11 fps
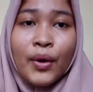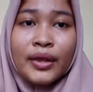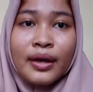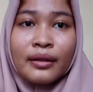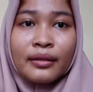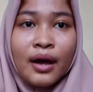
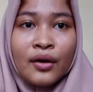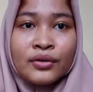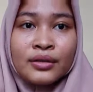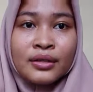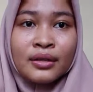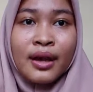When a
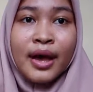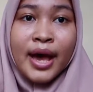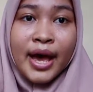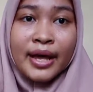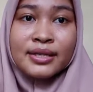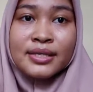noun
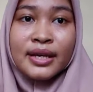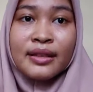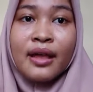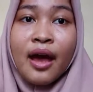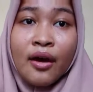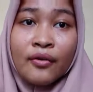ends
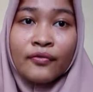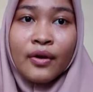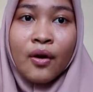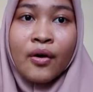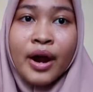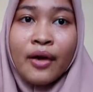in f
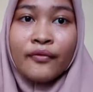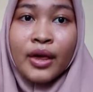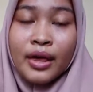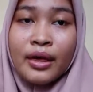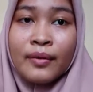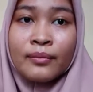or
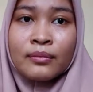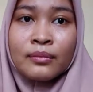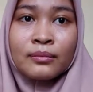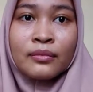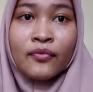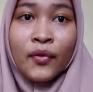fe,
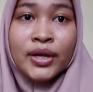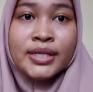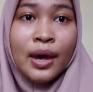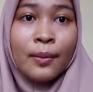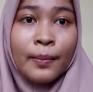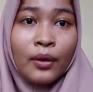for
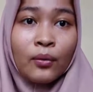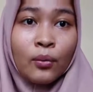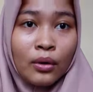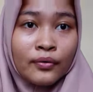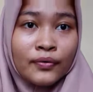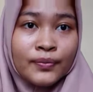example,
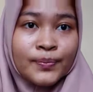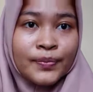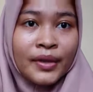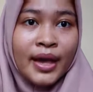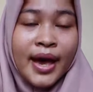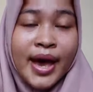wolf
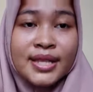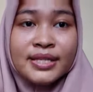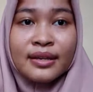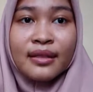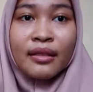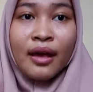ends
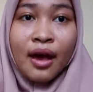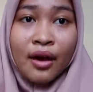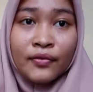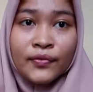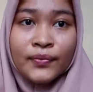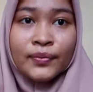in an
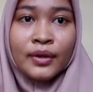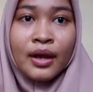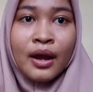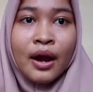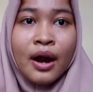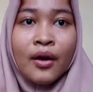f,
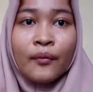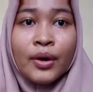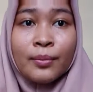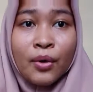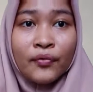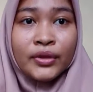
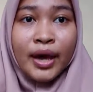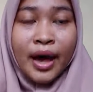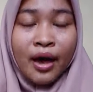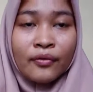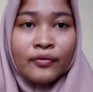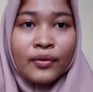remove the
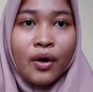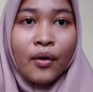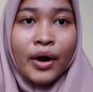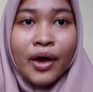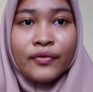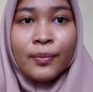f
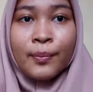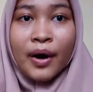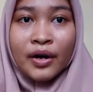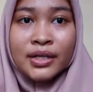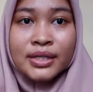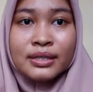or fe
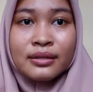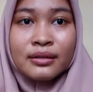part